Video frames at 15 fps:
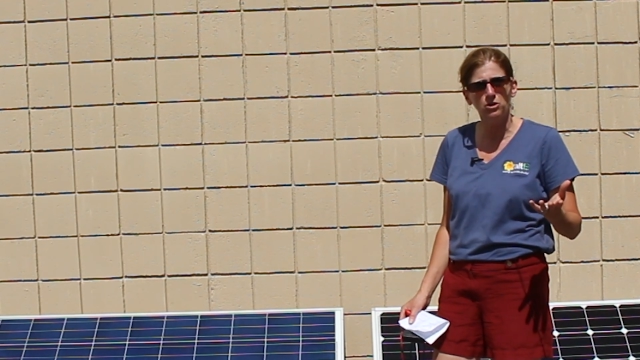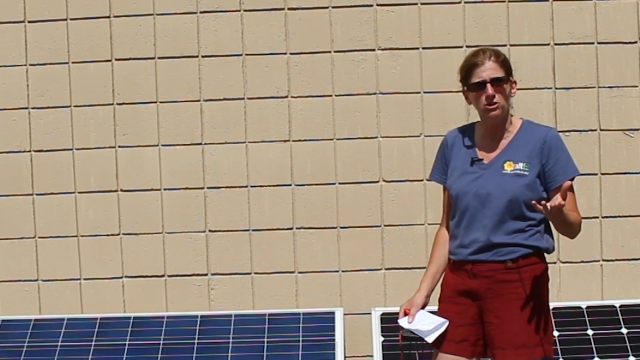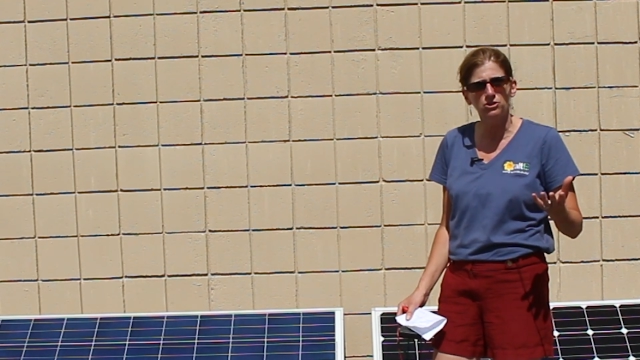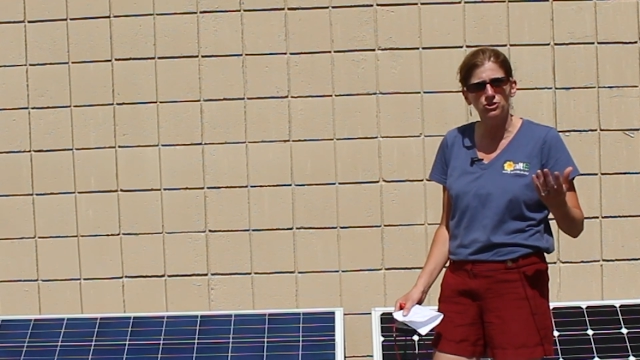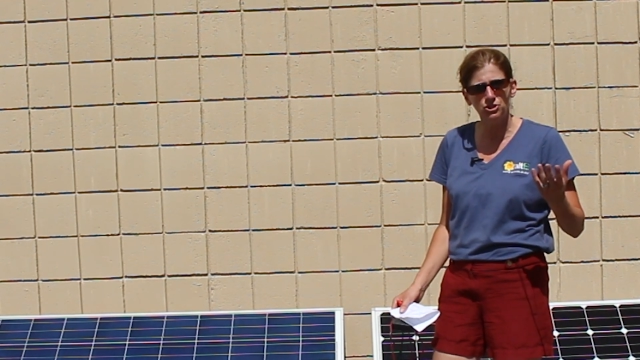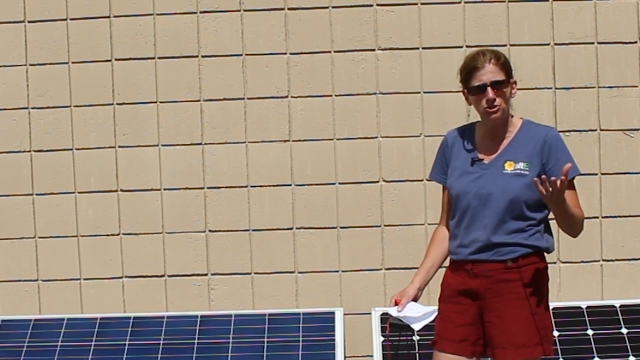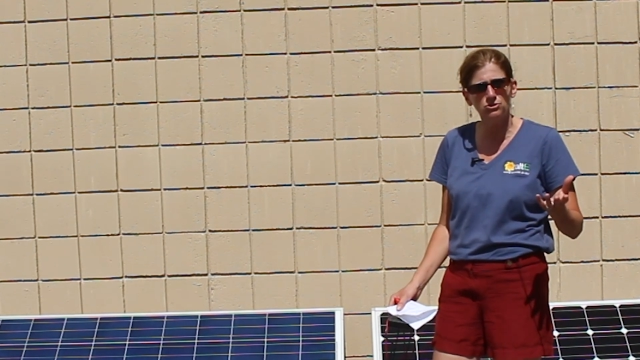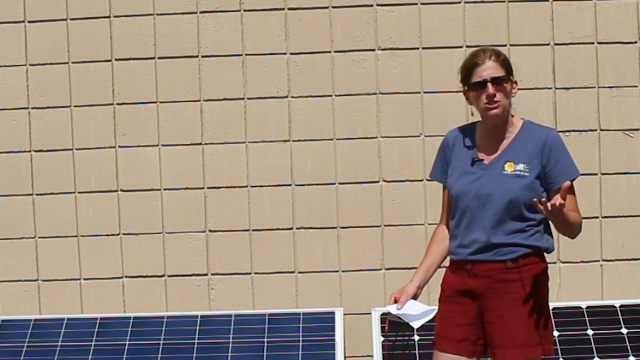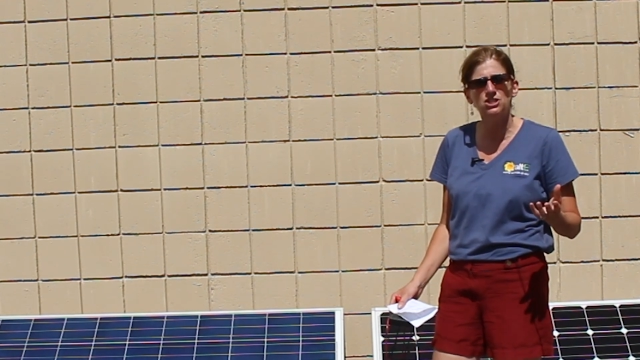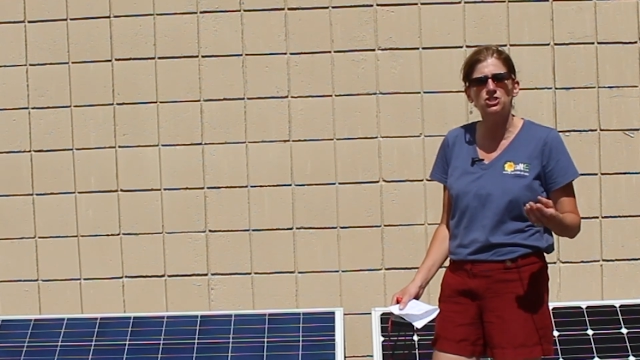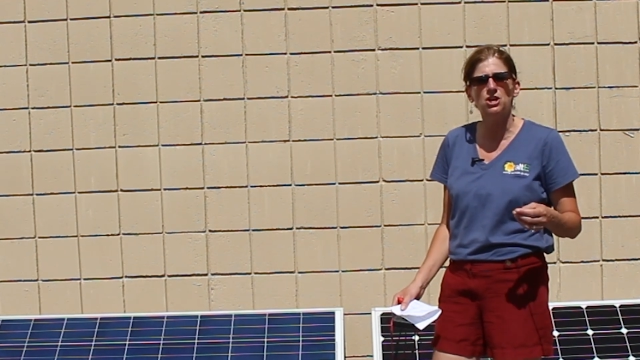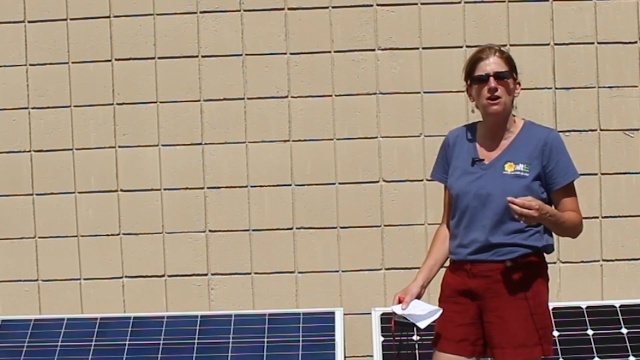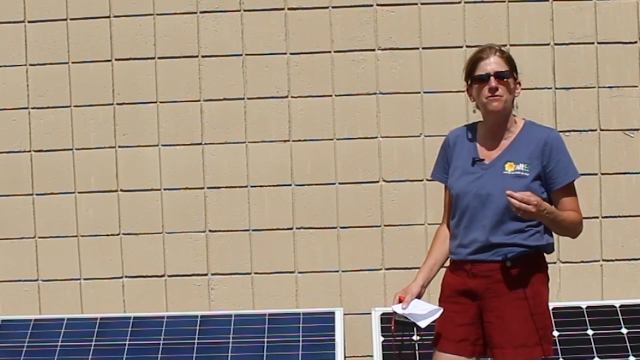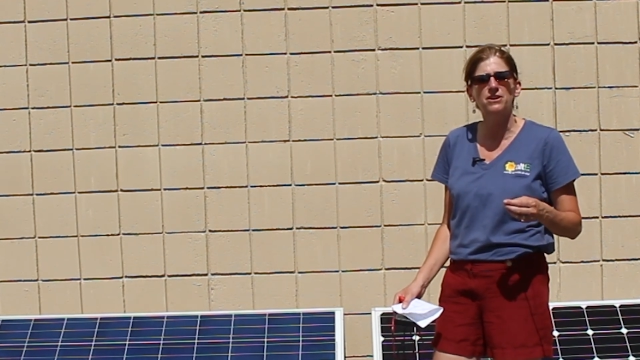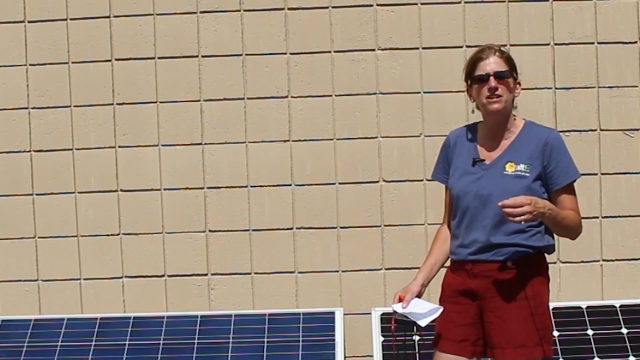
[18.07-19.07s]
world
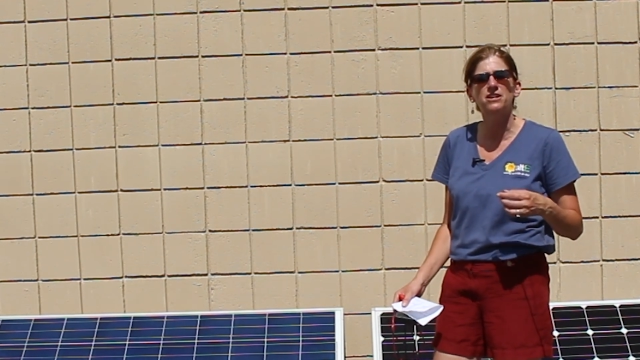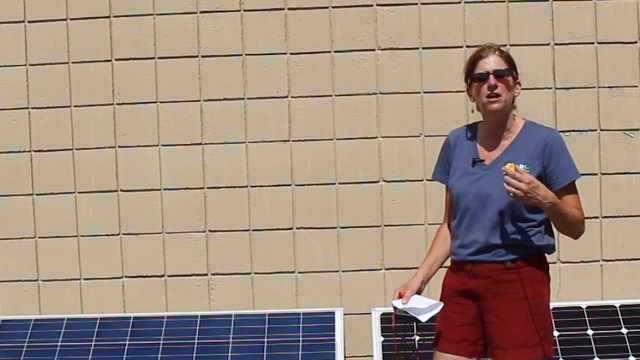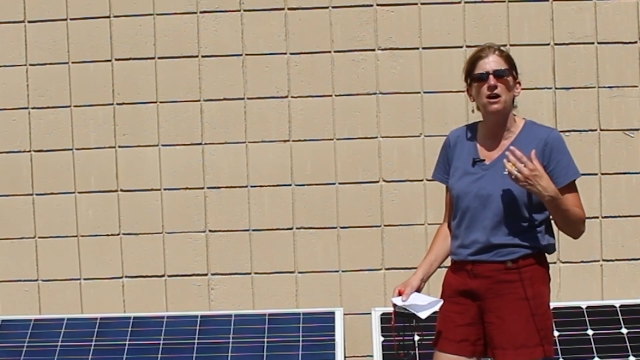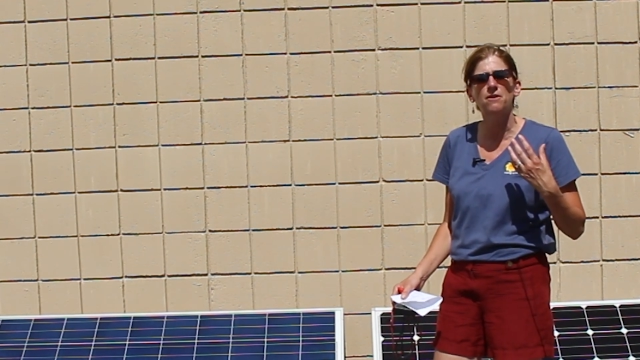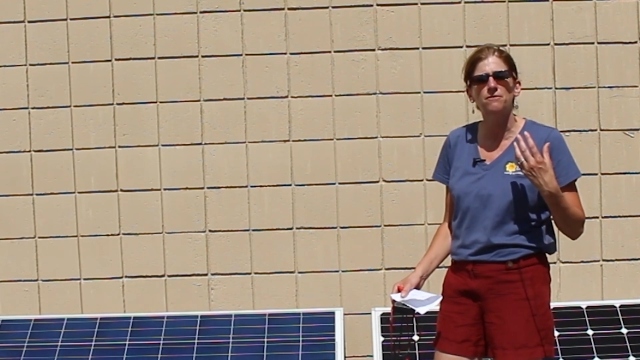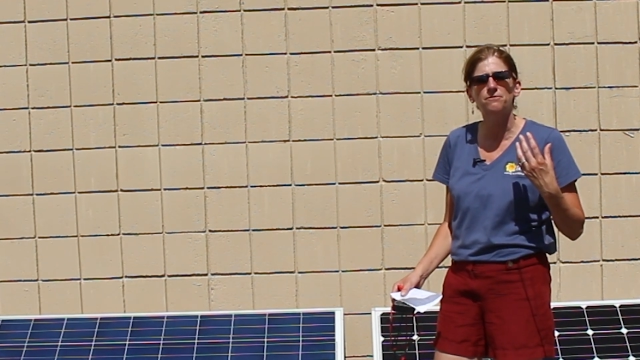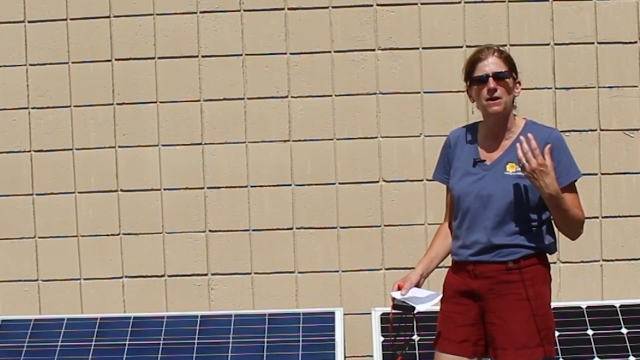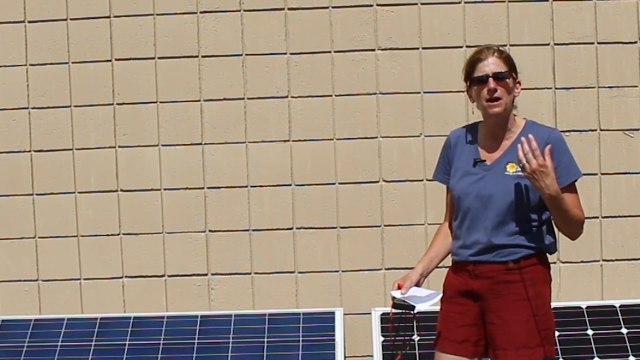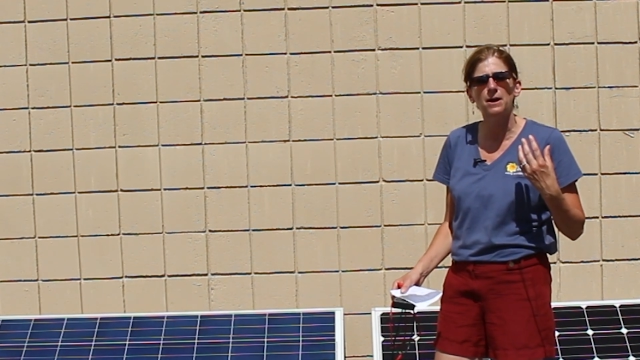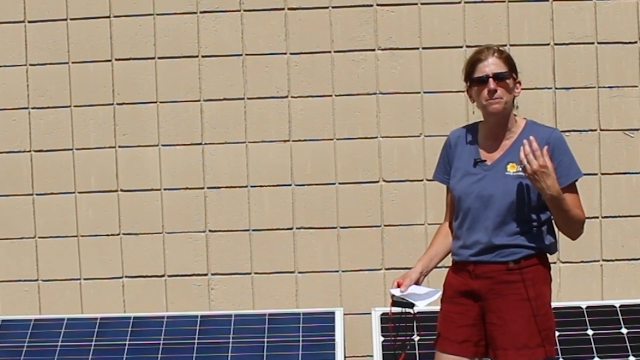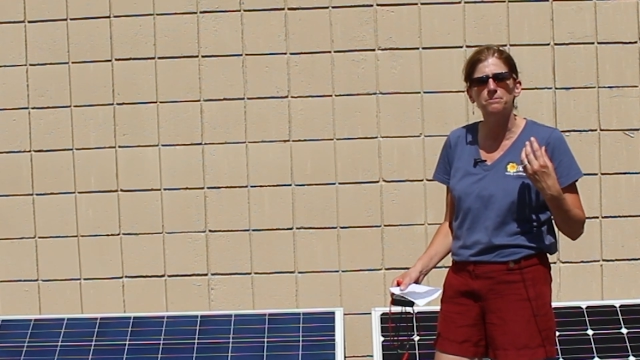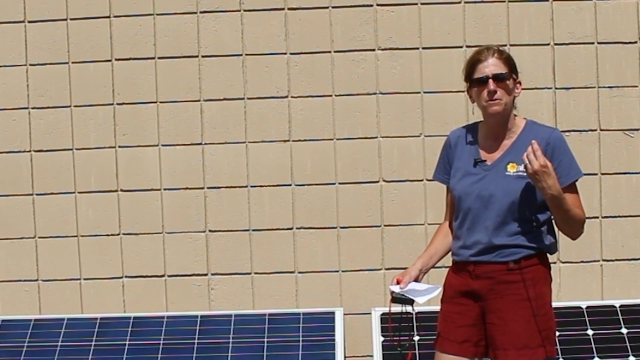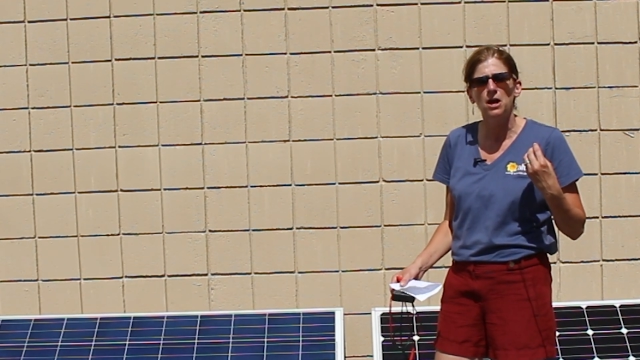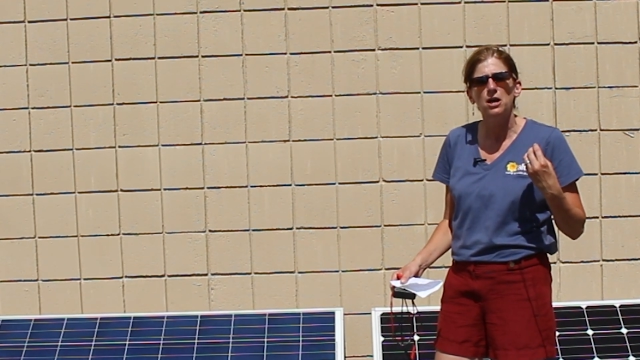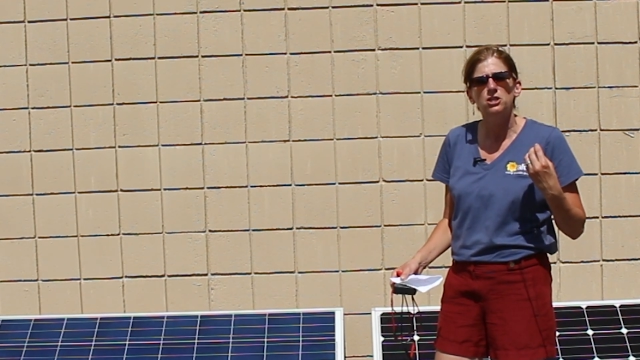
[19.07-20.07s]
usage of it, of
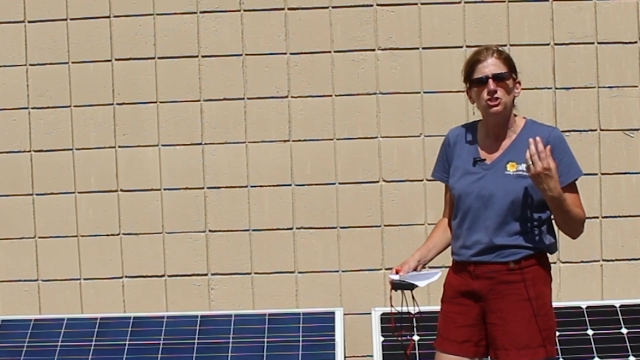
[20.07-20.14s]
um,